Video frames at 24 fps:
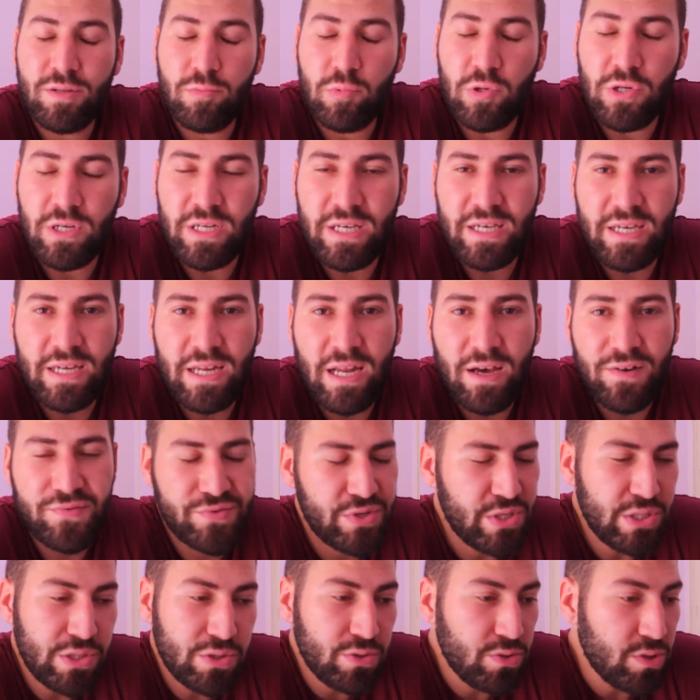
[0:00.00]
morning, good
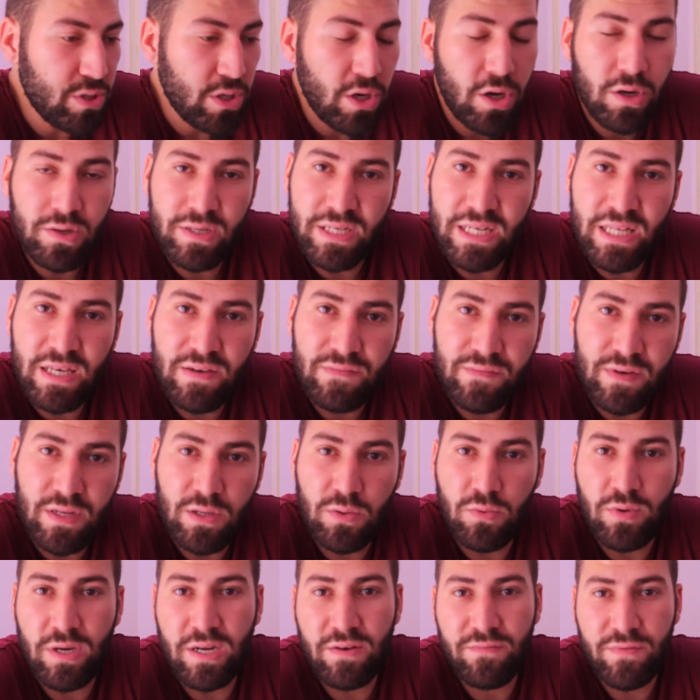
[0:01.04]
afternoon, or good evening,
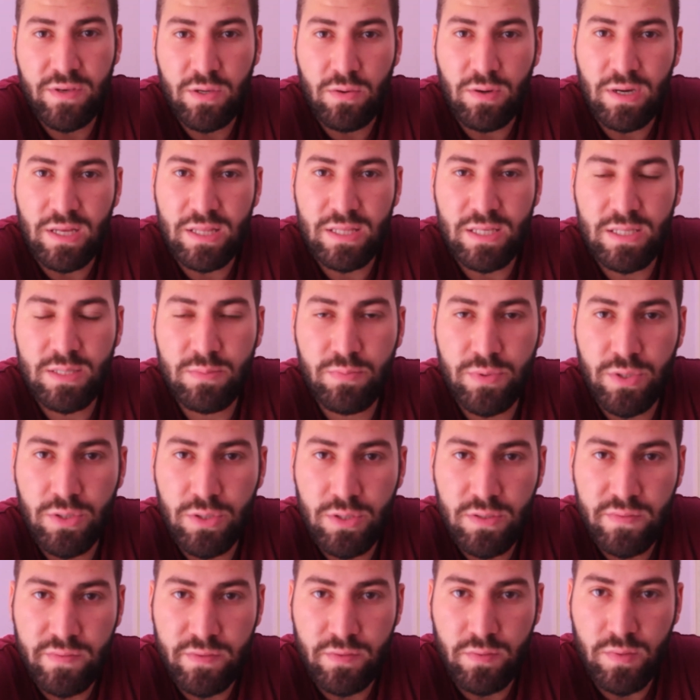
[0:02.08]
wherever you are in this
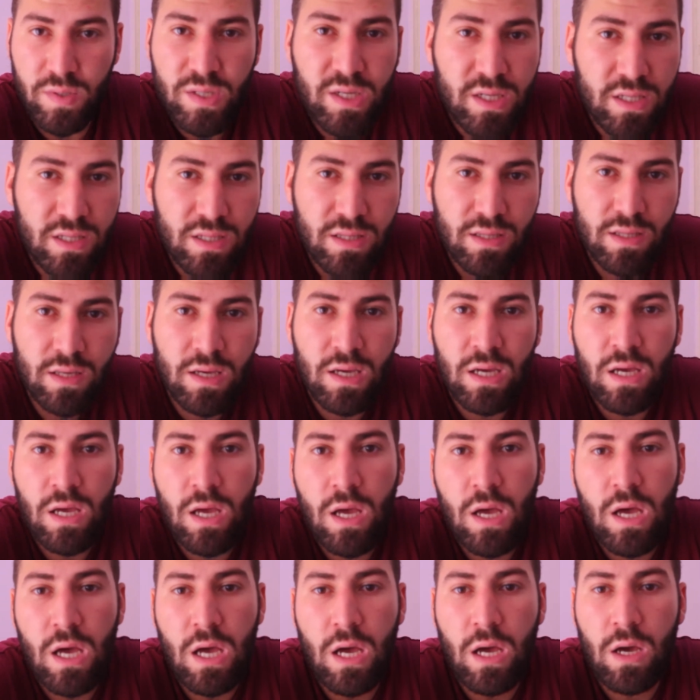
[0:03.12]
beautiful world.
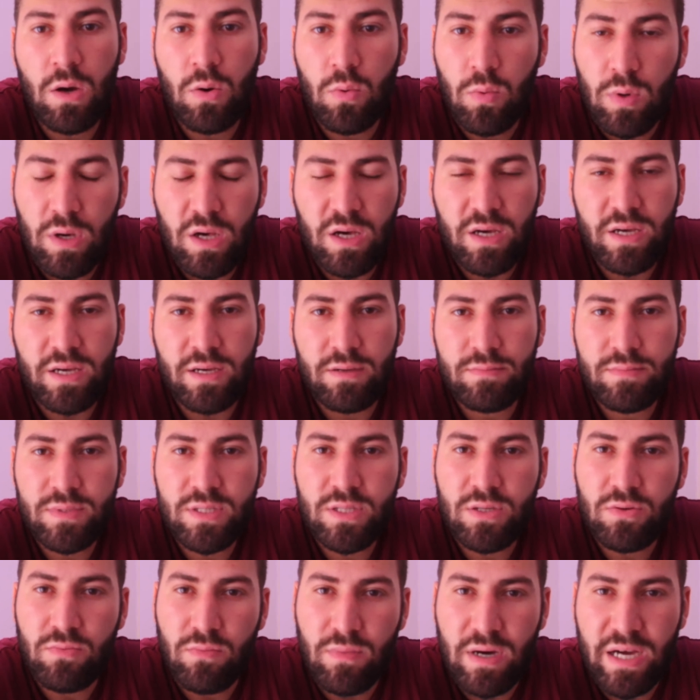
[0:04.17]
Welcome
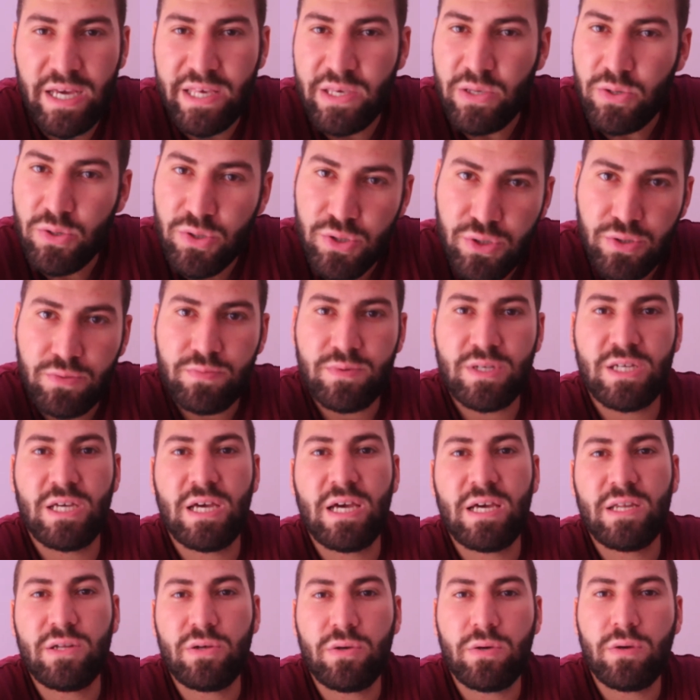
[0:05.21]
to my YouTube
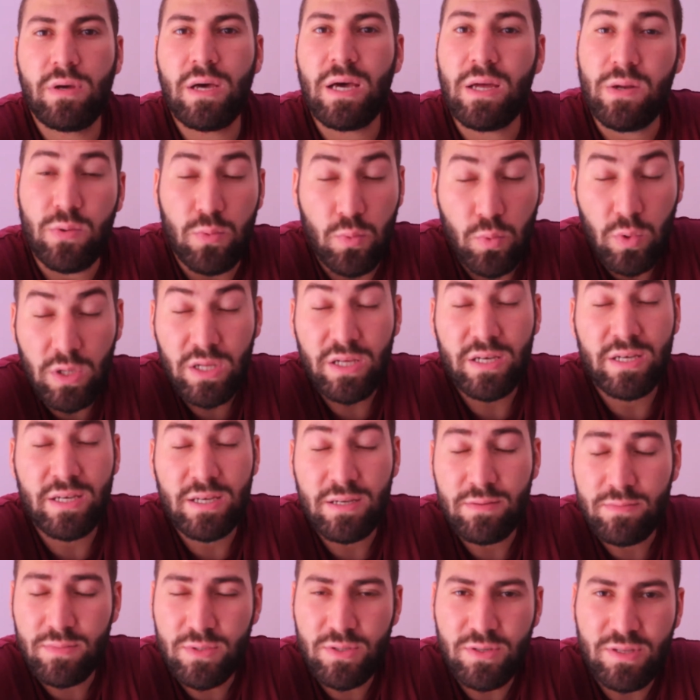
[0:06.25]
channel and
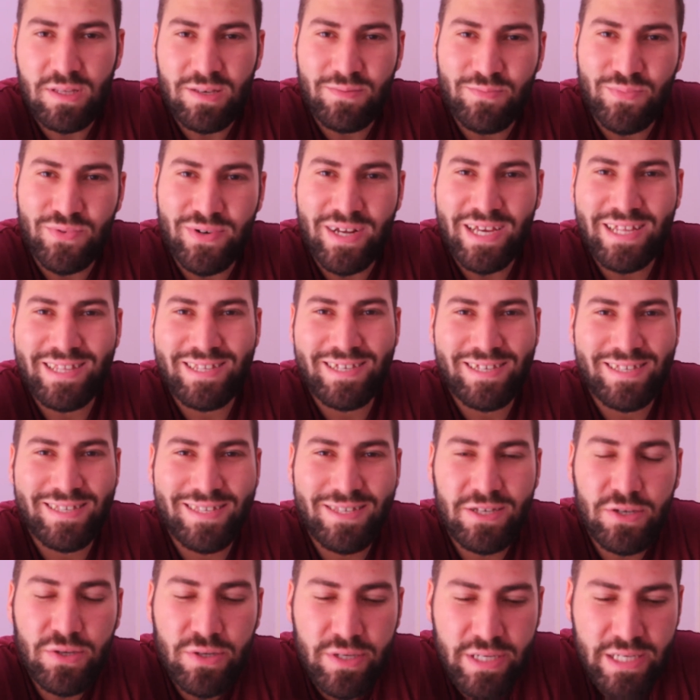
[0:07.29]
welcome to the branding
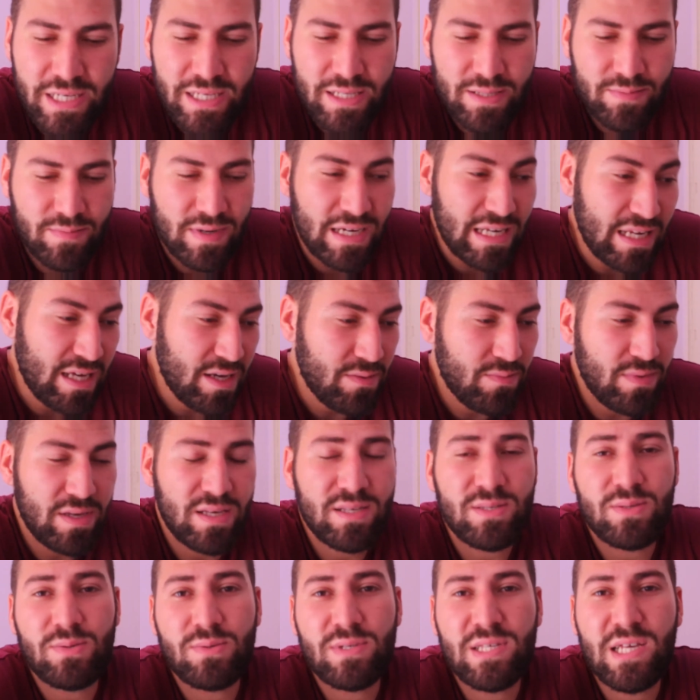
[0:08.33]
series. My name
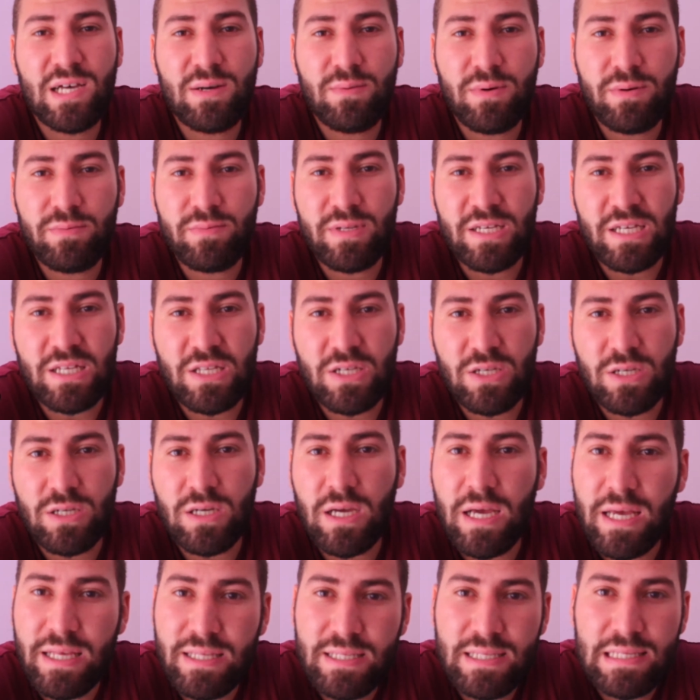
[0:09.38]
is Usama Nidal
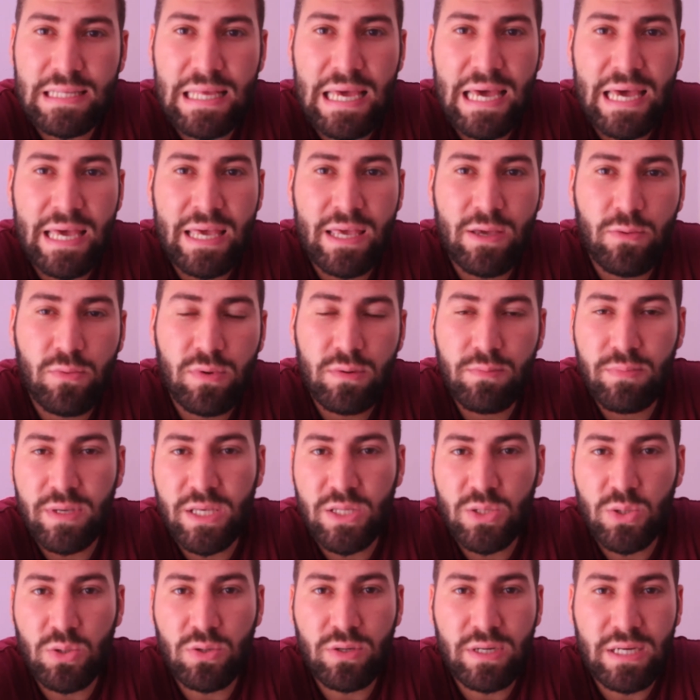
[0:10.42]
and today we'll be
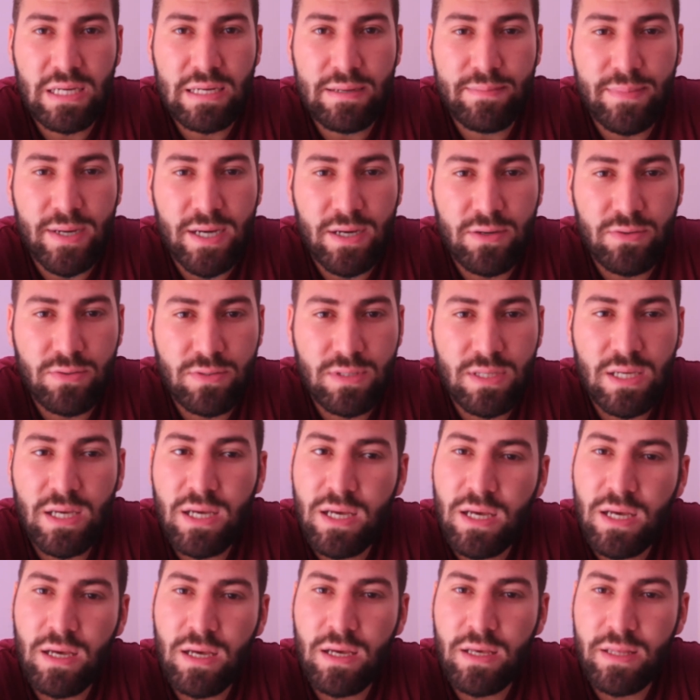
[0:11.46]
talking about
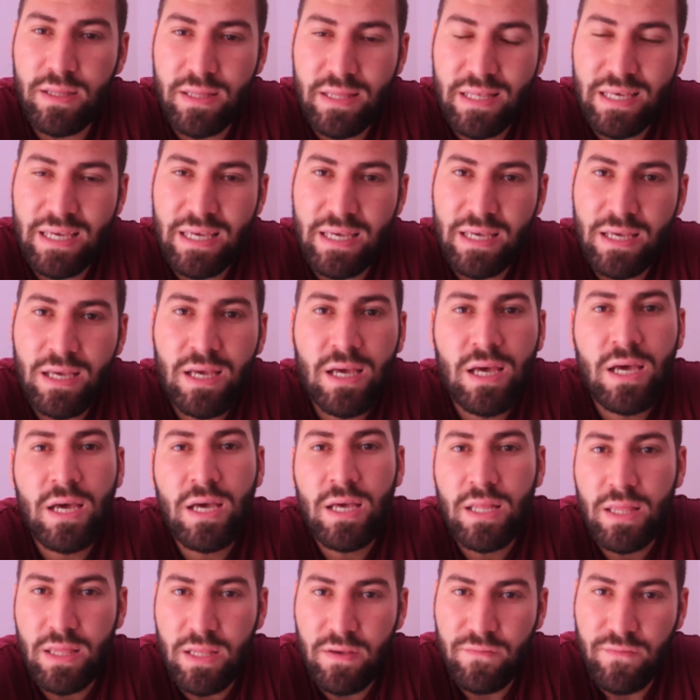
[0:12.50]
the
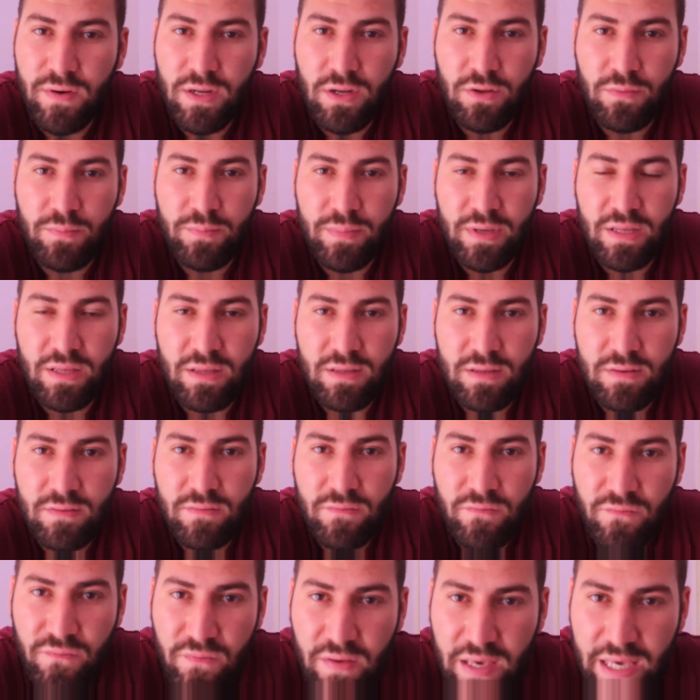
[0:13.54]
development
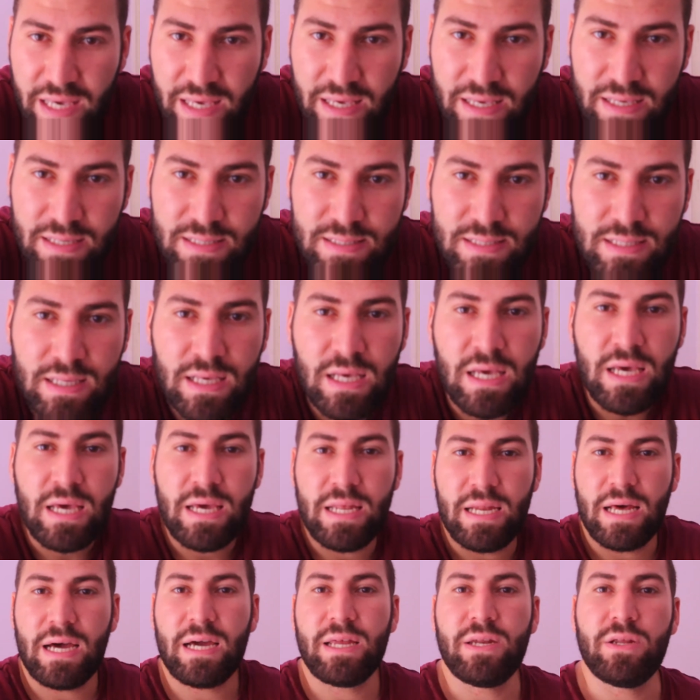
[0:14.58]
phase.
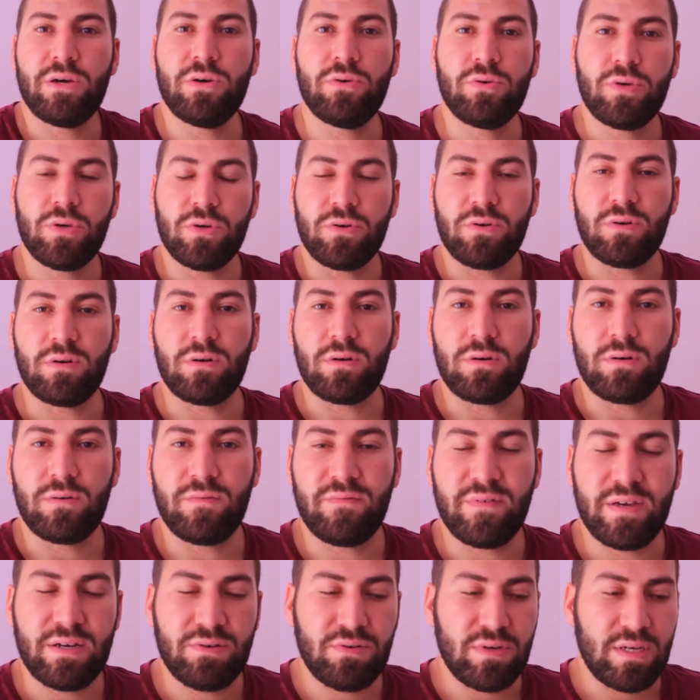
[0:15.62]
And I know you're
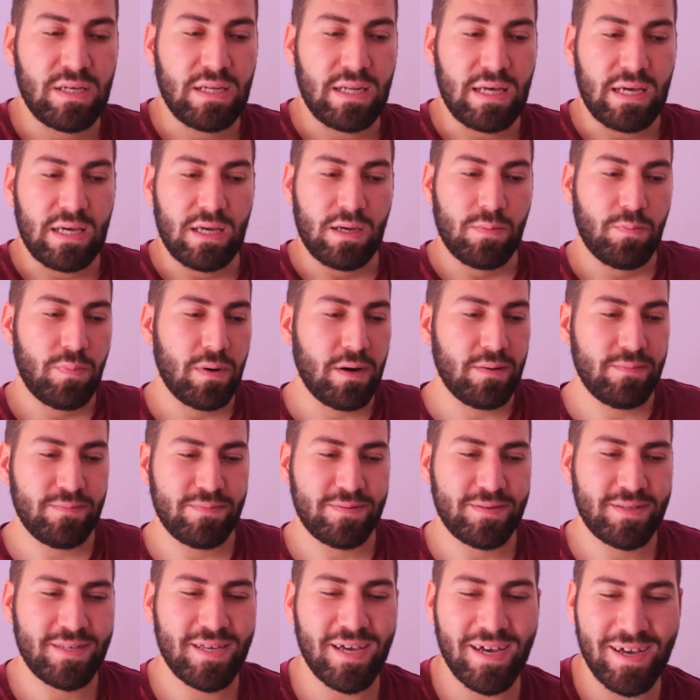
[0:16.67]
very
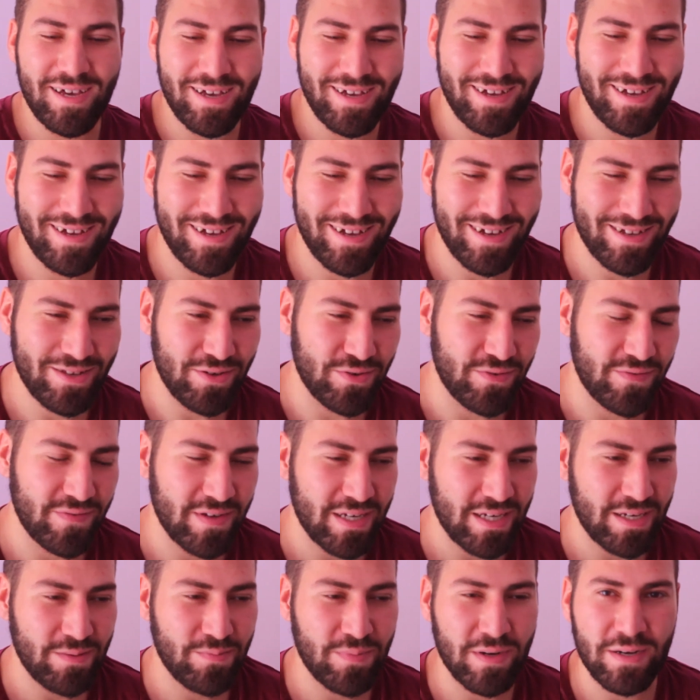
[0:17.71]
pumped. You're
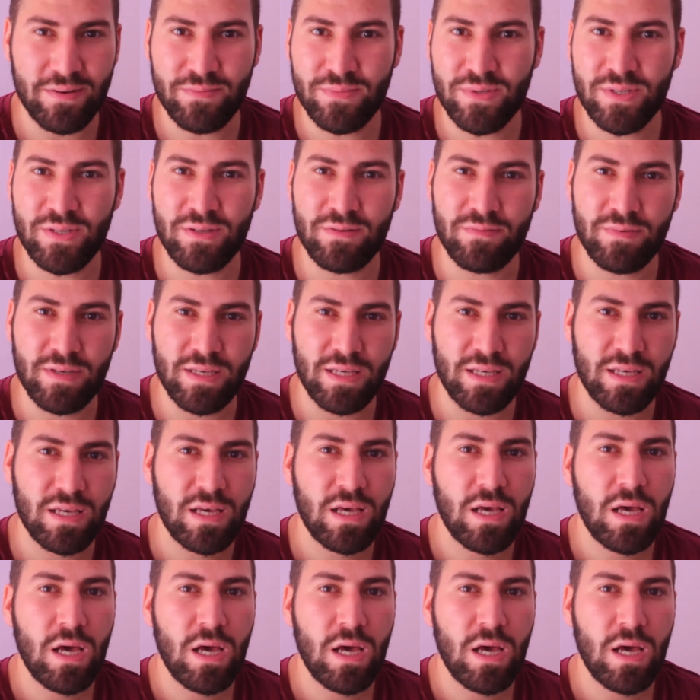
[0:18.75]
very pumped to be